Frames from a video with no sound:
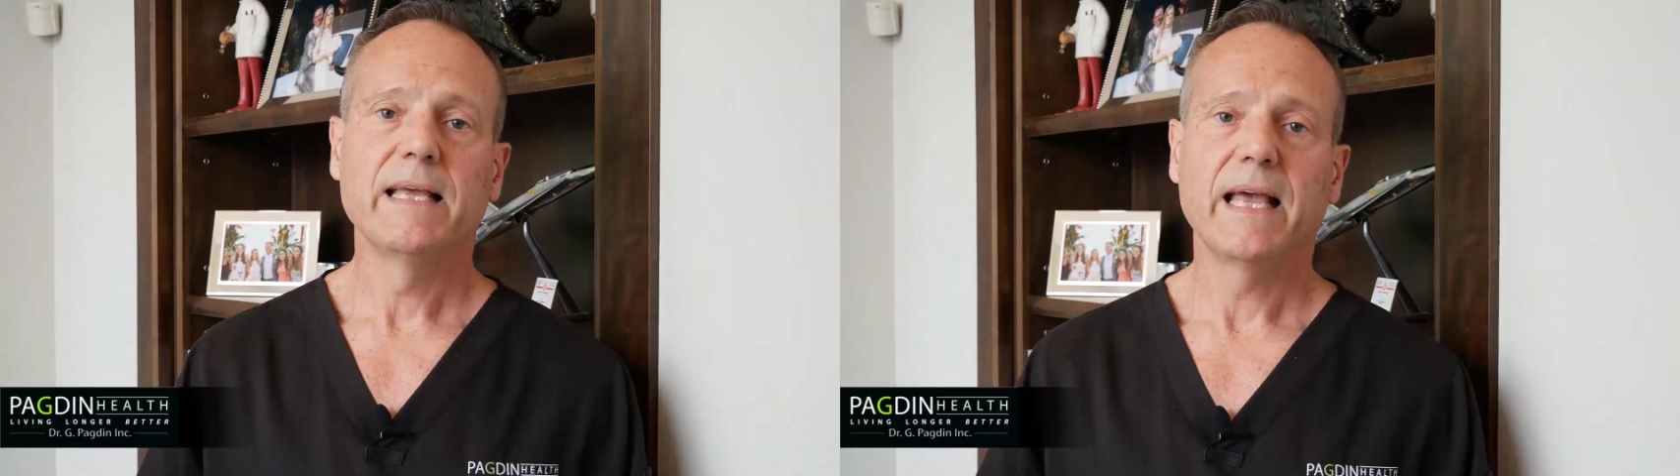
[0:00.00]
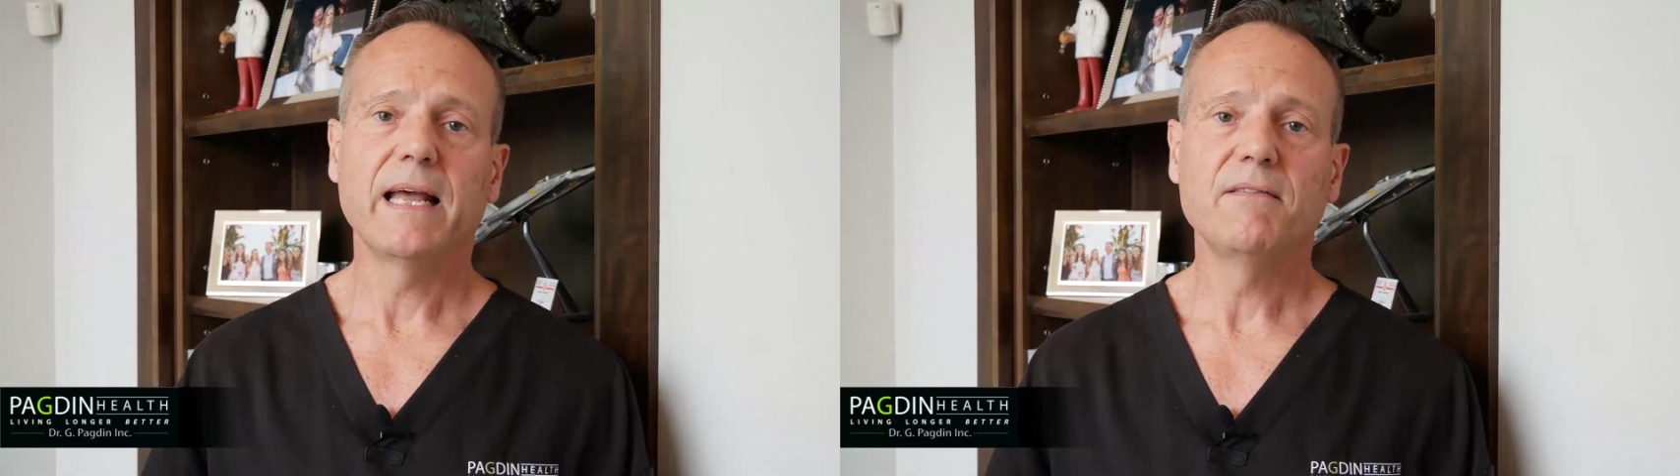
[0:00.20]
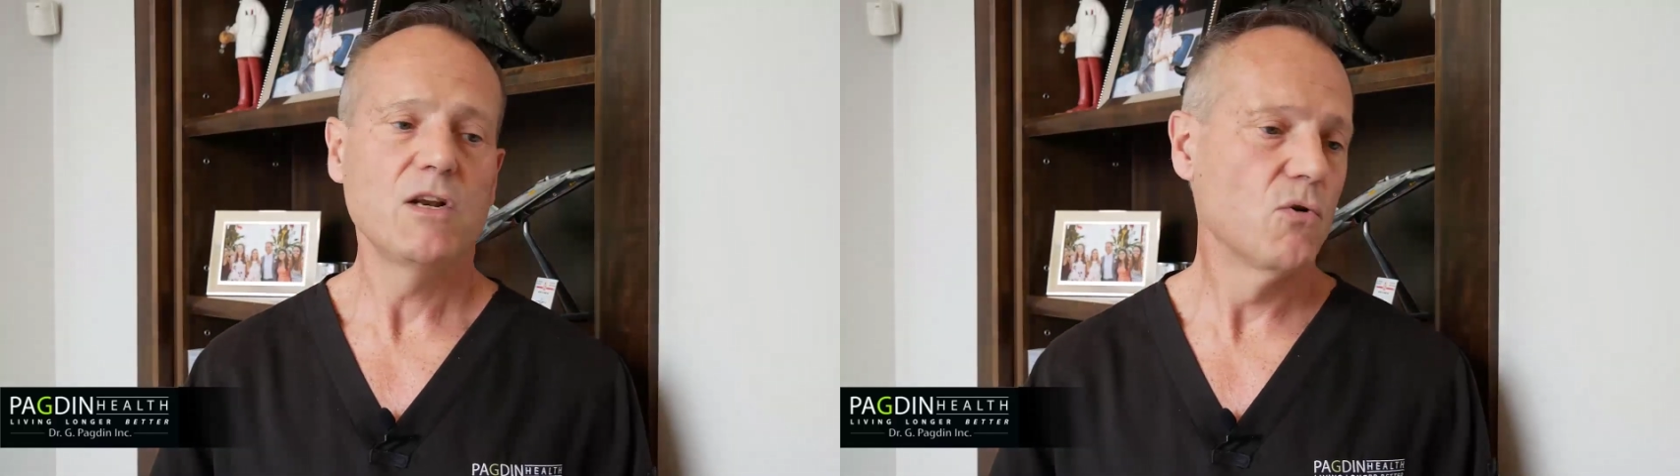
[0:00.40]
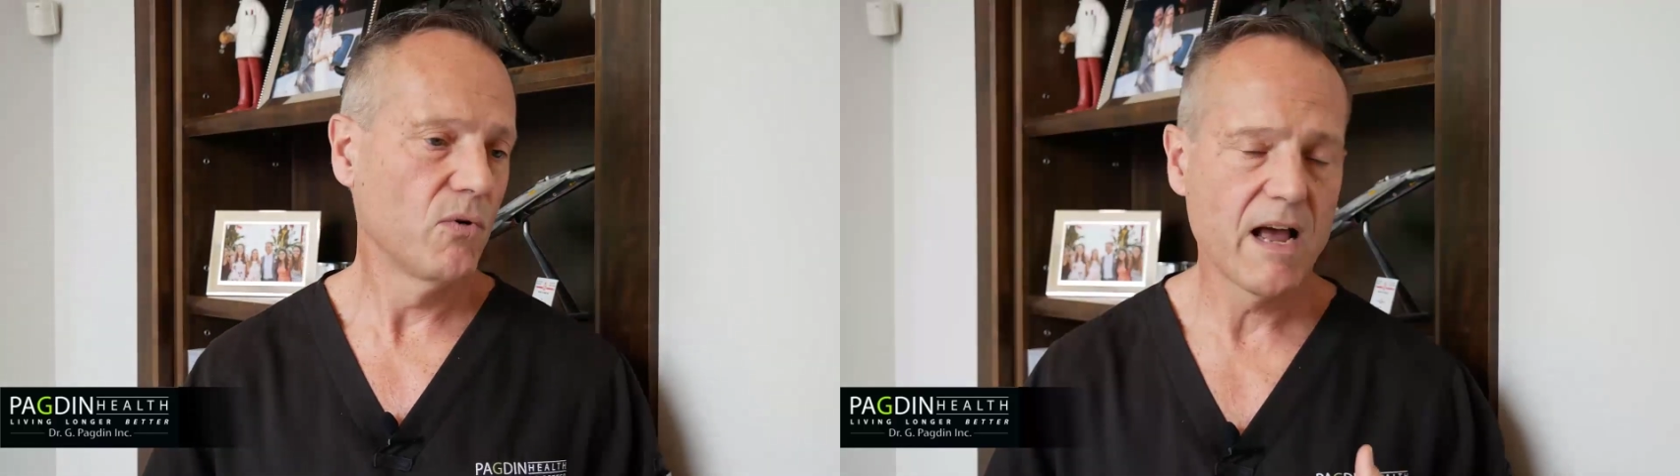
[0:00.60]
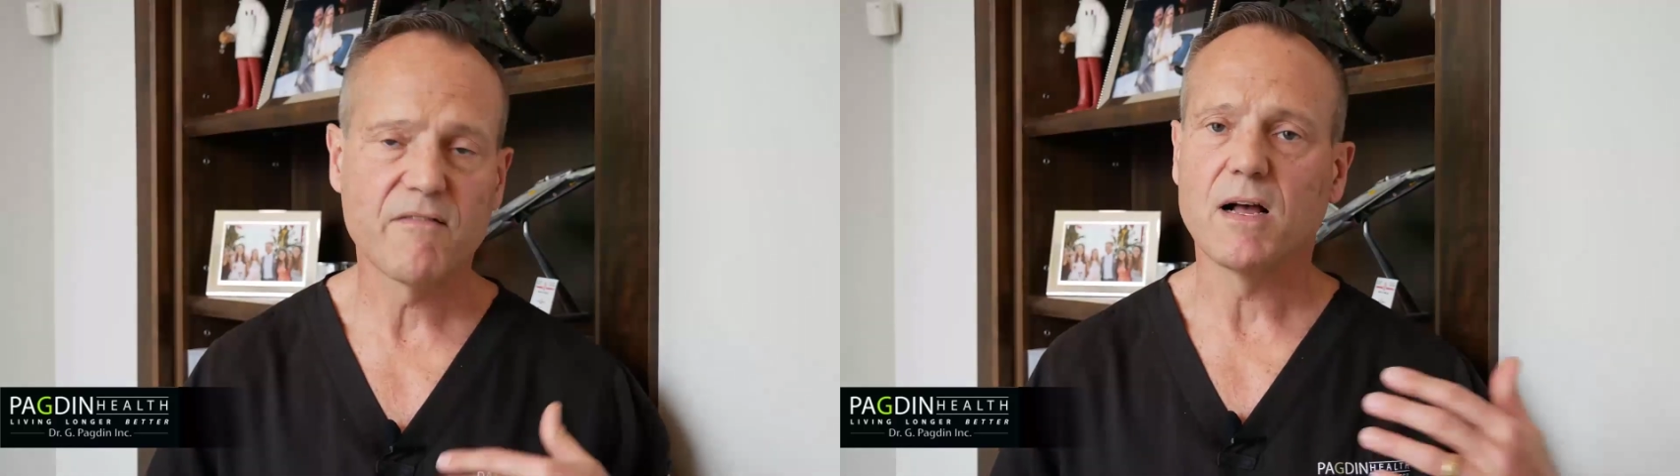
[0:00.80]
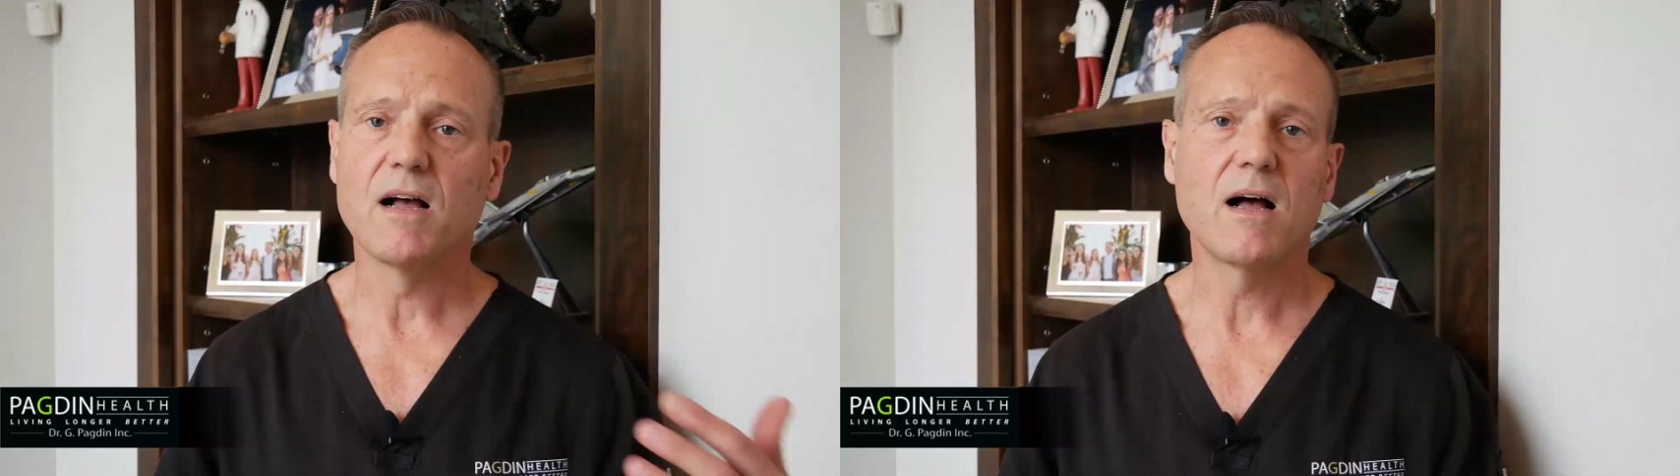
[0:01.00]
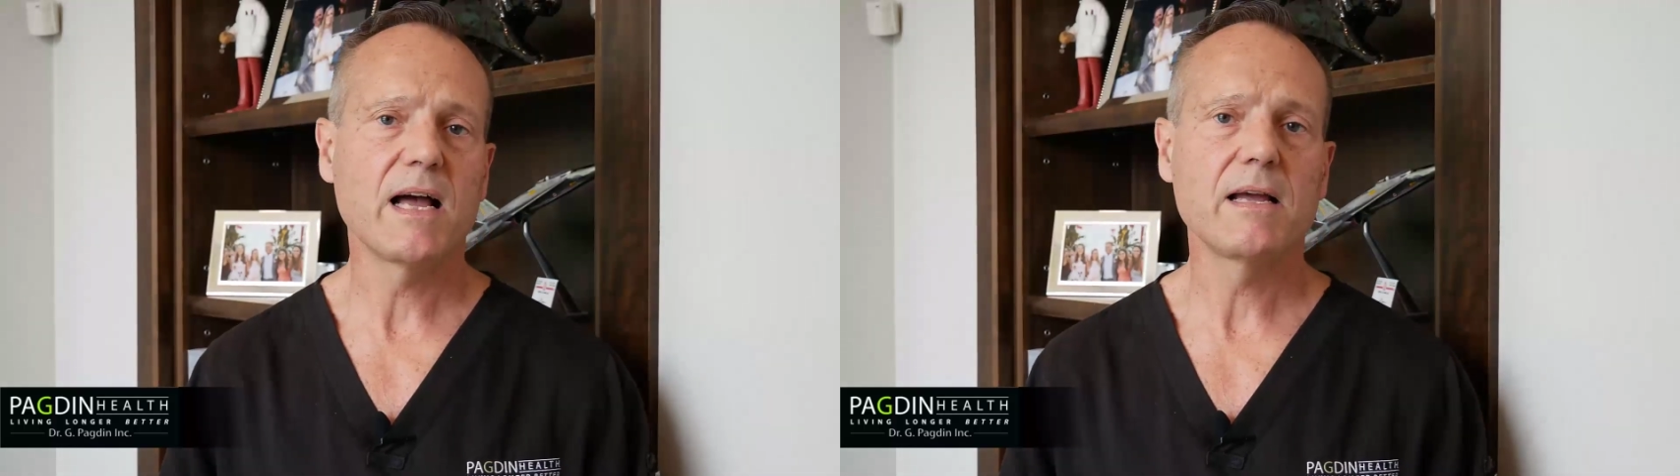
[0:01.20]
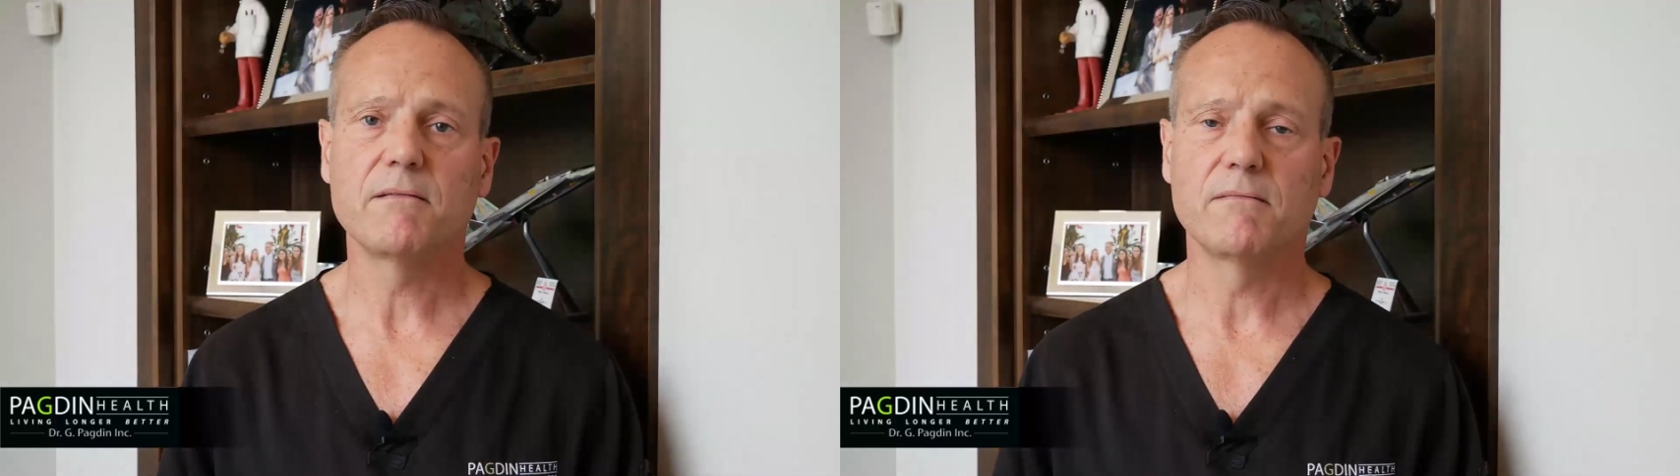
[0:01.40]
and they don't have a
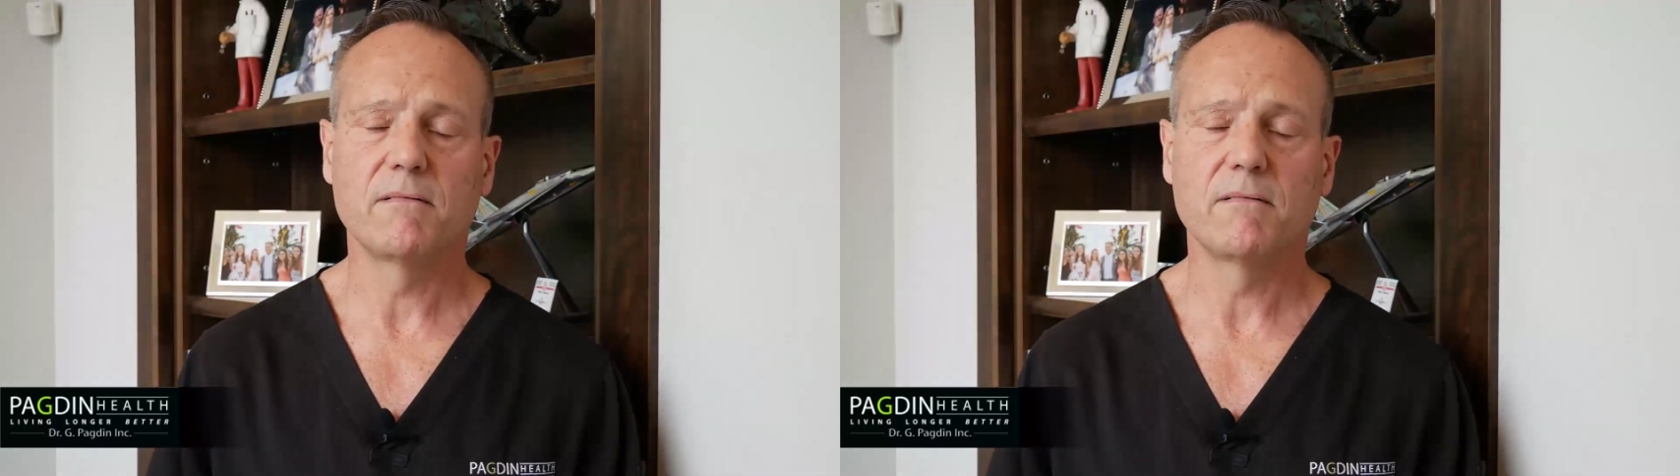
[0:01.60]
high